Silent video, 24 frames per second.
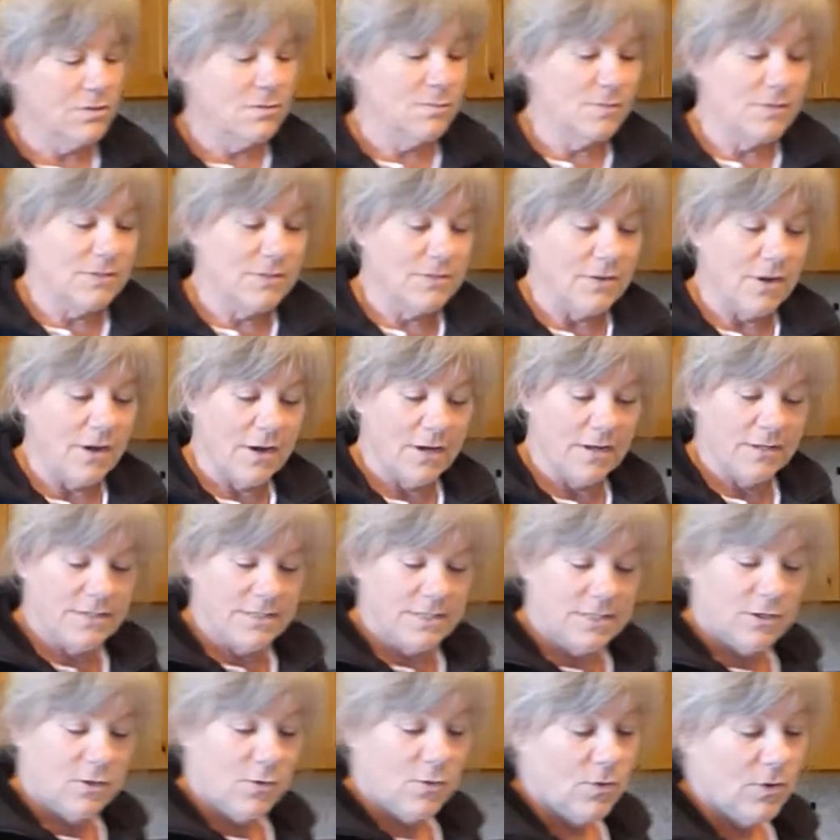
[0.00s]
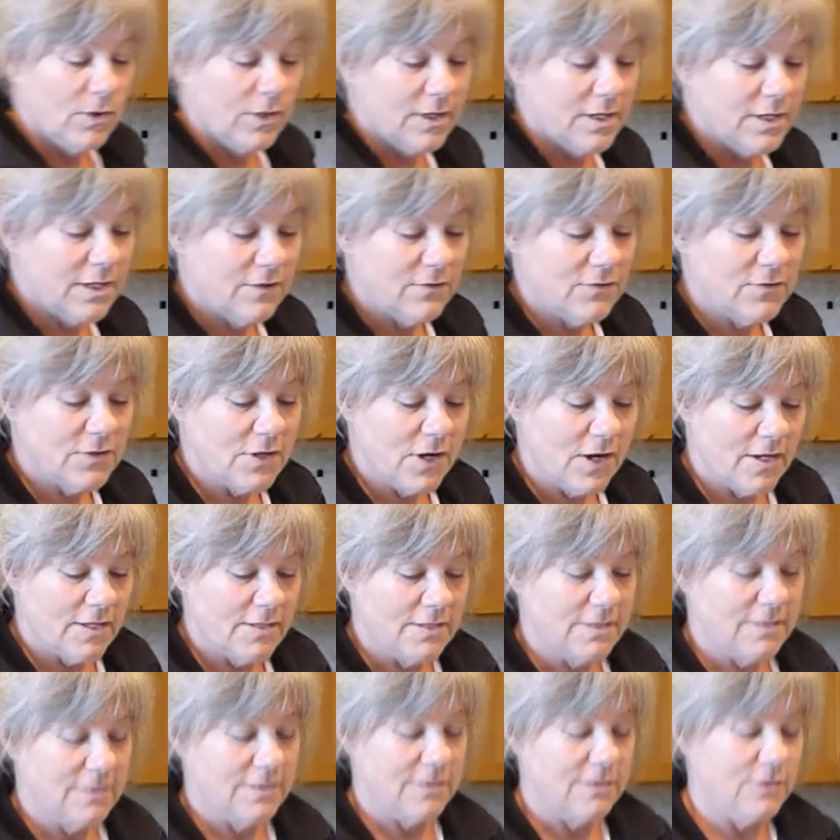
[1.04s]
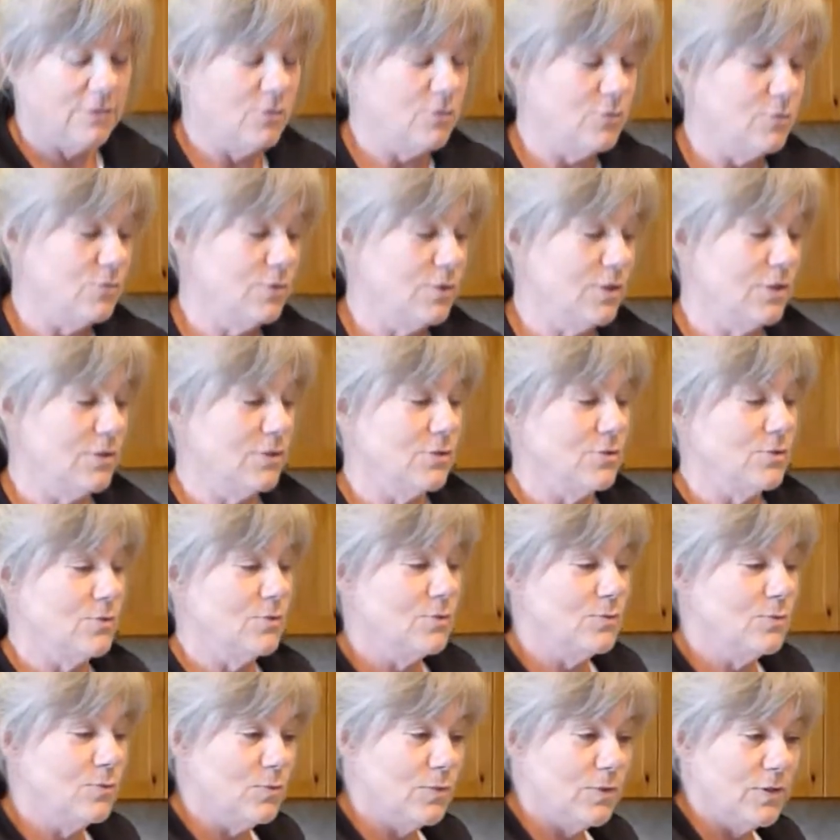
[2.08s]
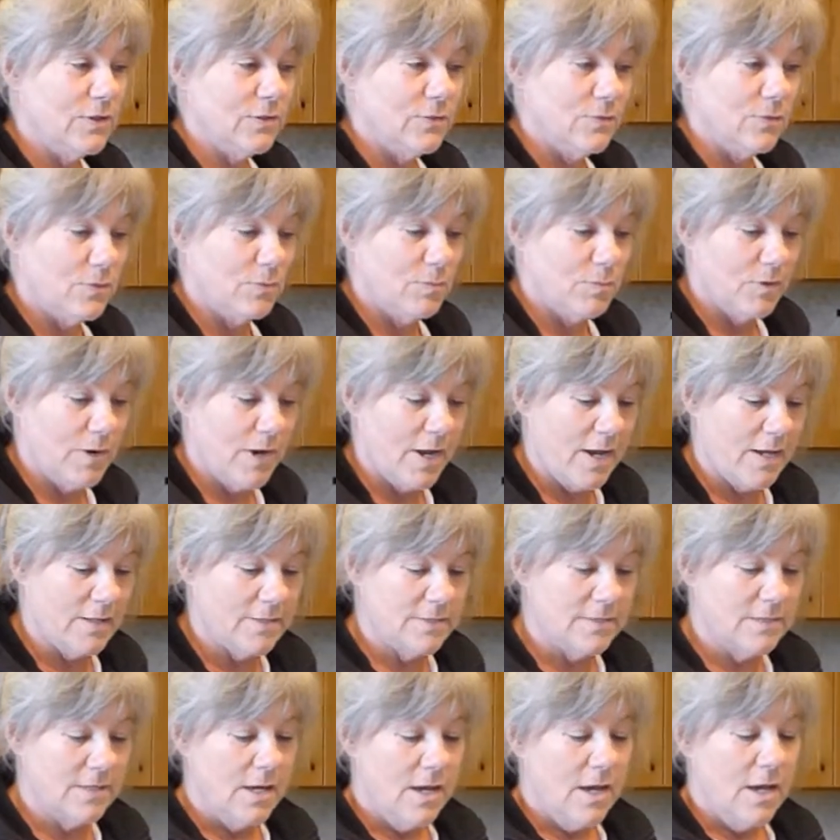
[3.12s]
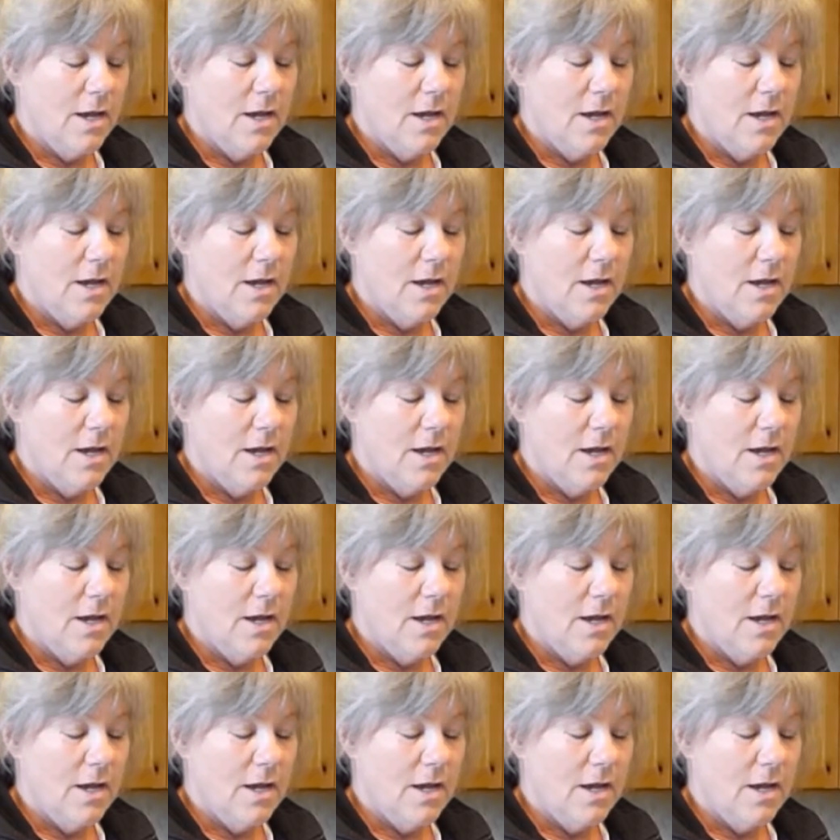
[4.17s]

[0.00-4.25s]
Christmas idea or gift idea that you can do with your breads.